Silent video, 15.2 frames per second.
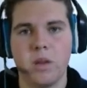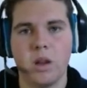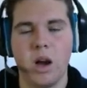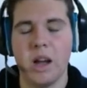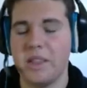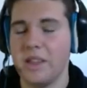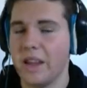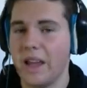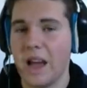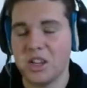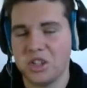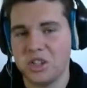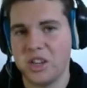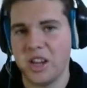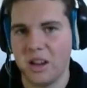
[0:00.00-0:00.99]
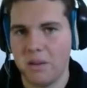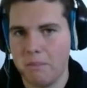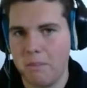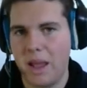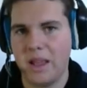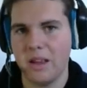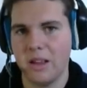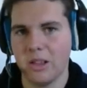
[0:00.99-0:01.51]
I think hashtag
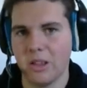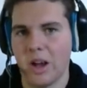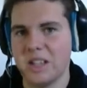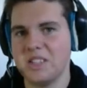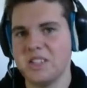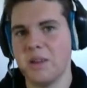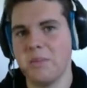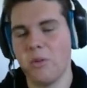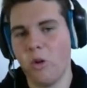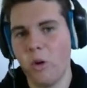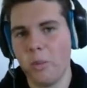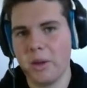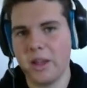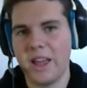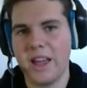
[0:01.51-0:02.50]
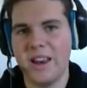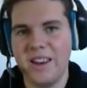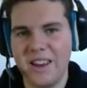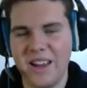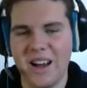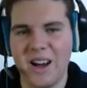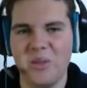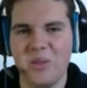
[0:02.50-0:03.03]
make Lightstep AWP again.
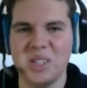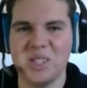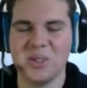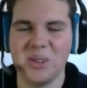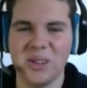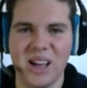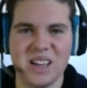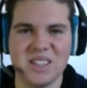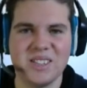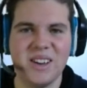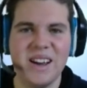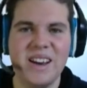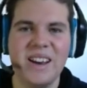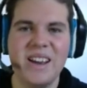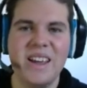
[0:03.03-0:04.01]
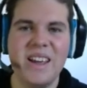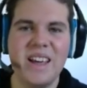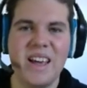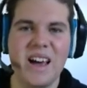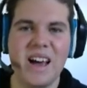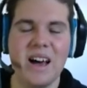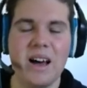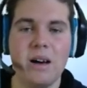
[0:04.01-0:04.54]
We saw last night,
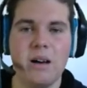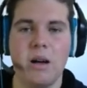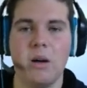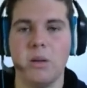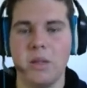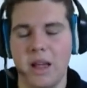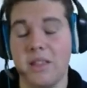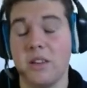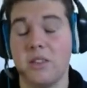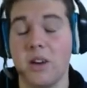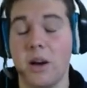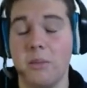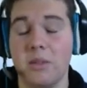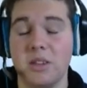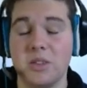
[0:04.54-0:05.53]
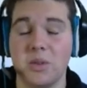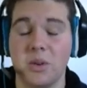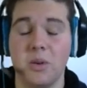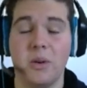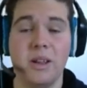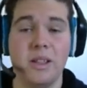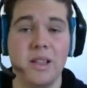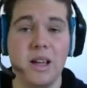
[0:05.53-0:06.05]
at the time of this
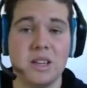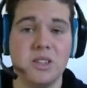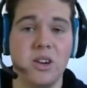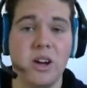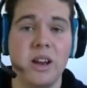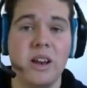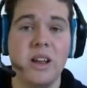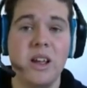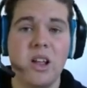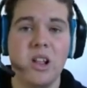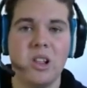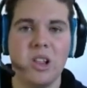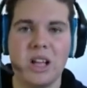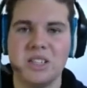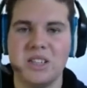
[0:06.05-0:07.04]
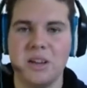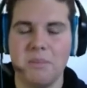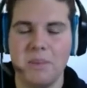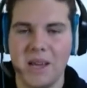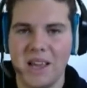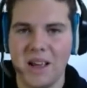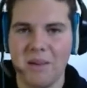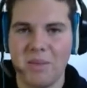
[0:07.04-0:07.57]
recording last night, Lightstep
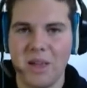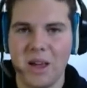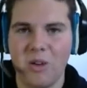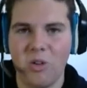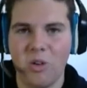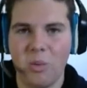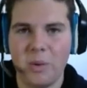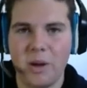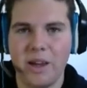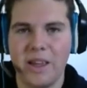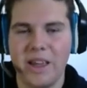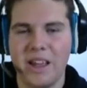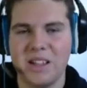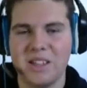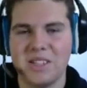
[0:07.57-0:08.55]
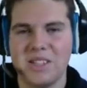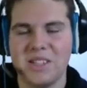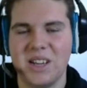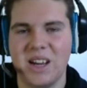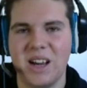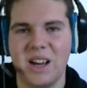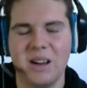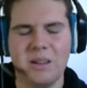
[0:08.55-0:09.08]
picking up that AWP against
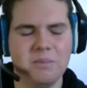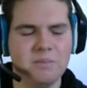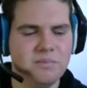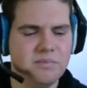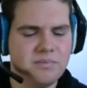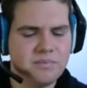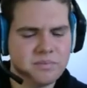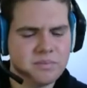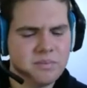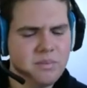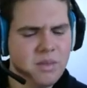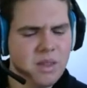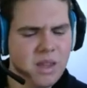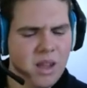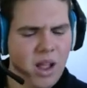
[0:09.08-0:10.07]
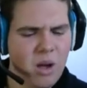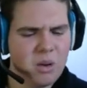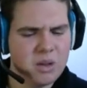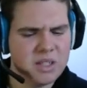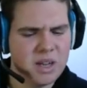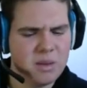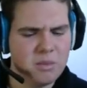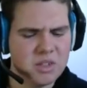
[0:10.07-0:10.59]
what
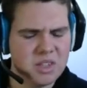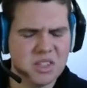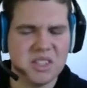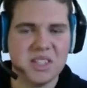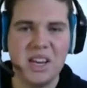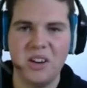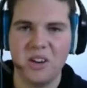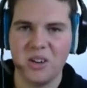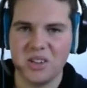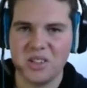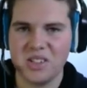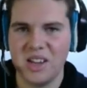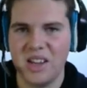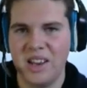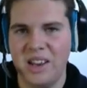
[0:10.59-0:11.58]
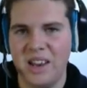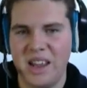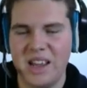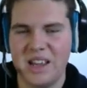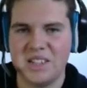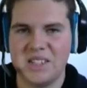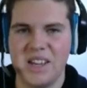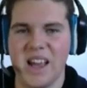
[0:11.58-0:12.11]
team was it? Sea Dogs in
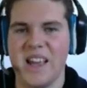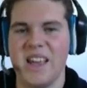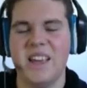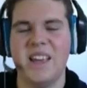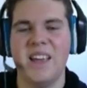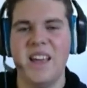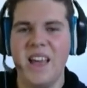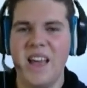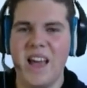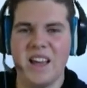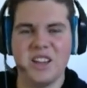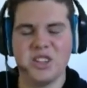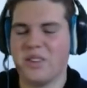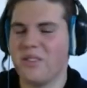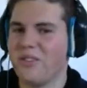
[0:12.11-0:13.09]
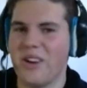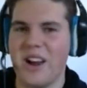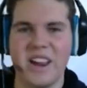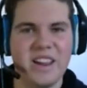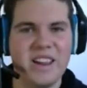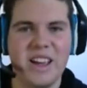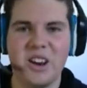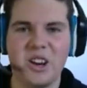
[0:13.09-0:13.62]
ESEA, and just
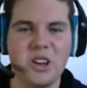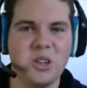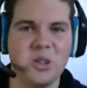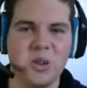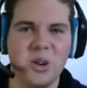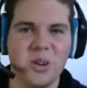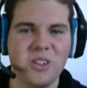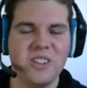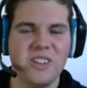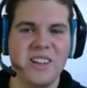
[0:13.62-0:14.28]
fragging out of control.